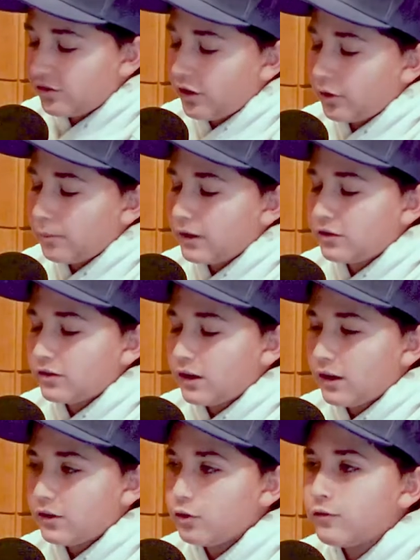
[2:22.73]
Tucker missed
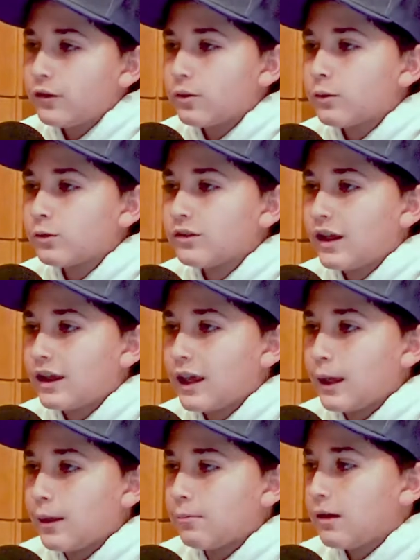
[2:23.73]
2 field goals in that game,